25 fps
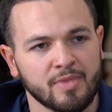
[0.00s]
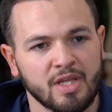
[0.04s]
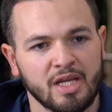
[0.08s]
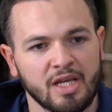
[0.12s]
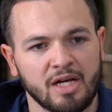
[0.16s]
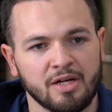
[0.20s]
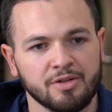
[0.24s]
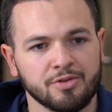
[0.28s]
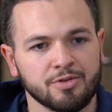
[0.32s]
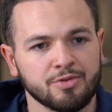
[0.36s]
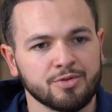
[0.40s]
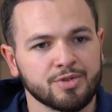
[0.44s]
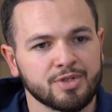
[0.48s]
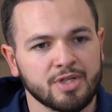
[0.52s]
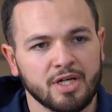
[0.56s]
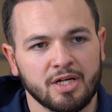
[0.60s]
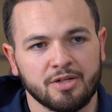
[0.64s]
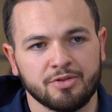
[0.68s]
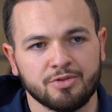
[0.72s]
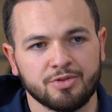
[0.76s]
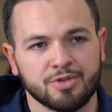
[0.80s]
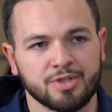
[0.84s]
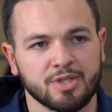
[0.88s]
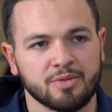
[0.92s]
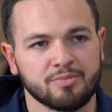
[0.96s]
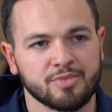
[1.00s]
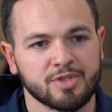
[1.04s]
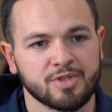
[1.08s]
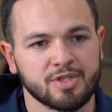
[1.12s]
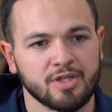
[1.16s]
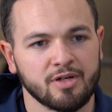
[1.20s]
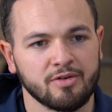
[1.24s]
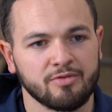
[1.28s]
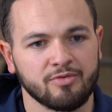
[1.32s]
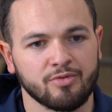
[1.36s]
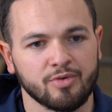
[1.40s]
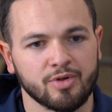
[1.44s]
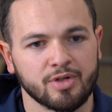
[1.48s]
I'll do some
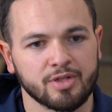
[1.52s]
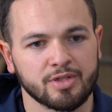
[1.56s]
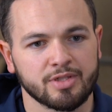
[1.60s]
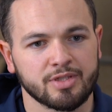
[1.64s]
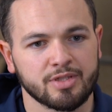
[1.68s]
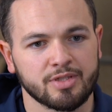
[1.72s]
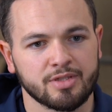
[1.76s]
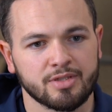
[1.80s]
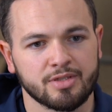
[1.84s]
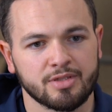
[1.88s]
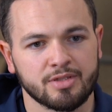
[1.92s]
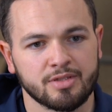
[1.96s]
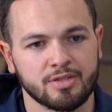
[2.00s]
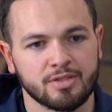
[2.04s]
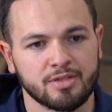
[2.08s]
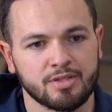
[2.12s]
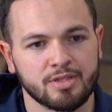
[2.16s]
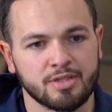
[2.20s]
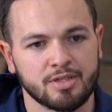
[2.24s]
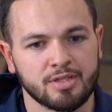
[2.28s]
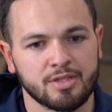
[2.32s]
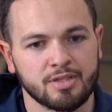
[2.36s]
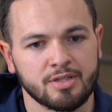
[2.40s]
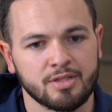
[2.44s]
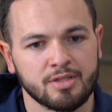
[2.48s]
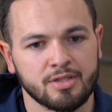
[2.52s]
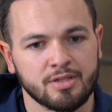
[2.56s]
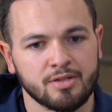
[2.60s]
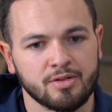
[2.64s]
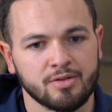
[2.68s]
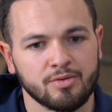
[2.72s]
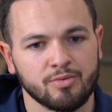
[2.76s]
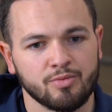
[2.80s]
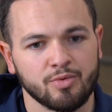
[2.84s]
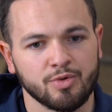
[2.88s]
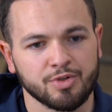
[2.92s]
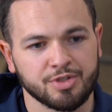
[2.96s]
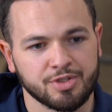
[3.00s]
stuff where
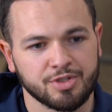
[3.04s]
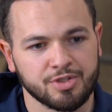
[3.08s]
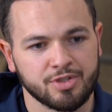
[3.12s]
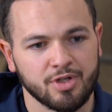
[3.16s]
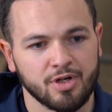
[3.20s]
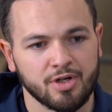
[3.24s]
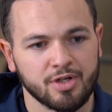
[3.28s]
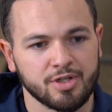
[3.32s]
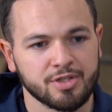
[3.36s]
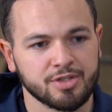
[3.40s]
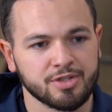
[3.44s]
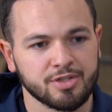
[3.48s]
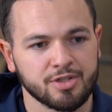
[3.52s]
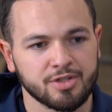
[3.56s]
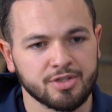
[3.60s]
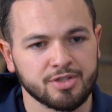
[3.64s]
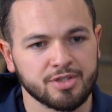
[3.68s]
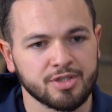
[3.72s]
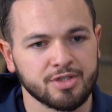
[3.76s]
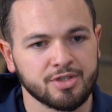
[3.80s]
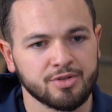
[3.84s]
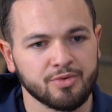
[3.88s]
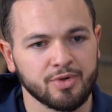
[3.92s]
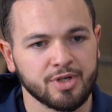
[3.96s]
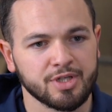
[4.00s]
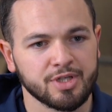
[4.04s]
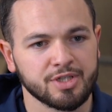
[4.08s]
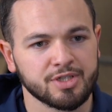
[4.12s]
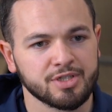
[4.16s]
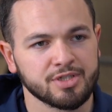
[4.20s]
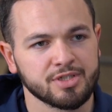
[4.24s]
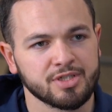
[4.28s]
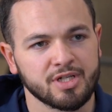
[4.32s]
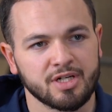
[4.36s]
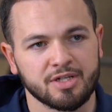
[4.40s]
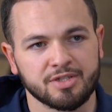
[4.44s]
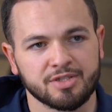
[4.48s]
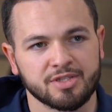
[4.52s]
we'll start in certain
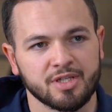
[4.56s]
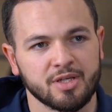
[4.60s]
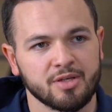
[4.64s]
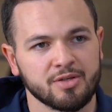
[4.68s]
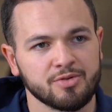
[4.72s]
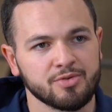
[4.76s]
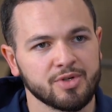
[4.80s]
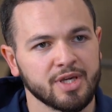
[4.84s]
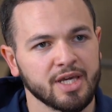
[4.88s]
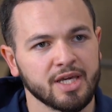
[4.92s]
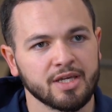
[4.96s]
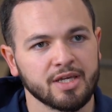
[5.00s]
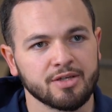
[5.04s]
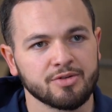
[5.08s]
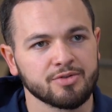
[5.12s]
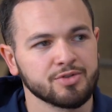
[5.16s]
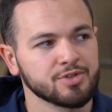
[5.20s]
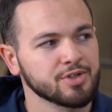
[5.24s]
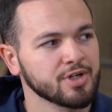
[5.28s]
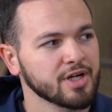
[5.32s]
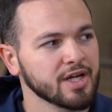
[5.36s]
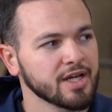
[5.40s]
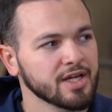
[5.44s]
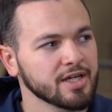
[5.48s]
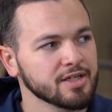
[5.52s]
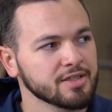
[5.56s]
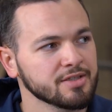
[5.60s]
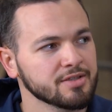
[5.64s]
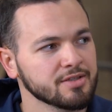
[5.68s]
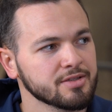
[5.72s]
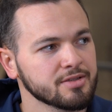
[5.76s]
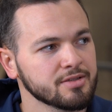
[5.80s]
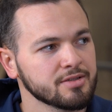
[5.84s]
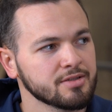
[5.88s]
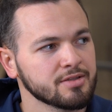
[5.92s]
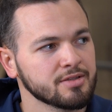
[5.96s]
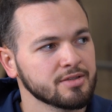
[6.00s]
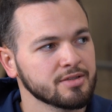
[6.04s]
situations and I'll say you can't use your hands.